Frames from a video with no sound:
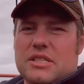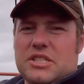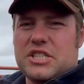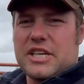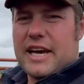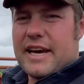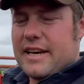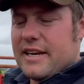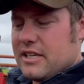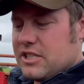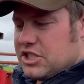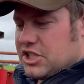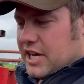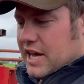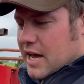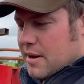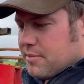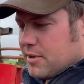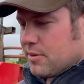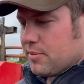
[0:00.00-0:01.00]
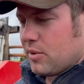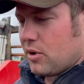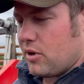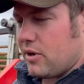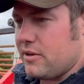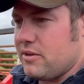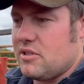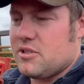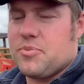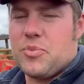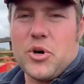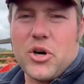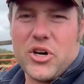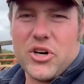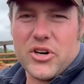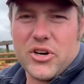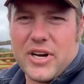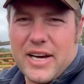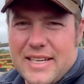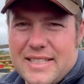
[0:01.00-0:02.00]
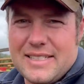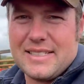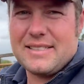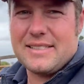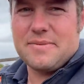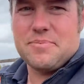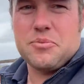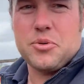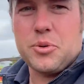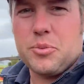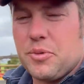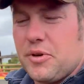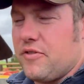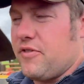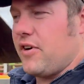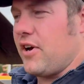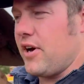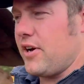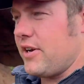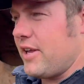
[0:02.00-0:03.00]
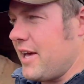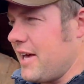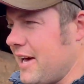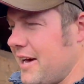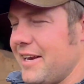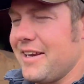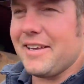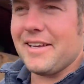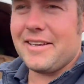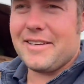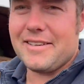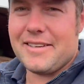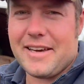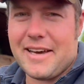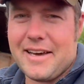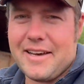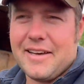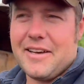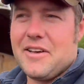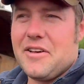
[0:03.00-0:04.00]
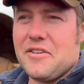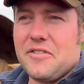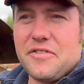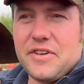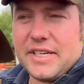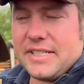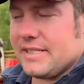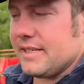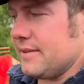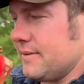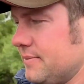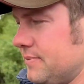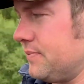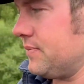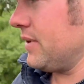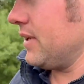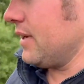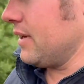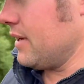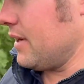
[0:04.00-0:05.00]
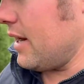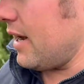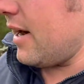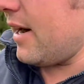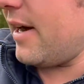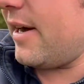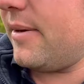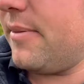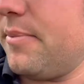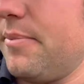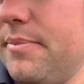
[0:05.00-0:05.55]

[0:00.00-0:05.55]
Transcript: chain had jammed in behind the sprocket, I had to put my phone down and fix it. Alright,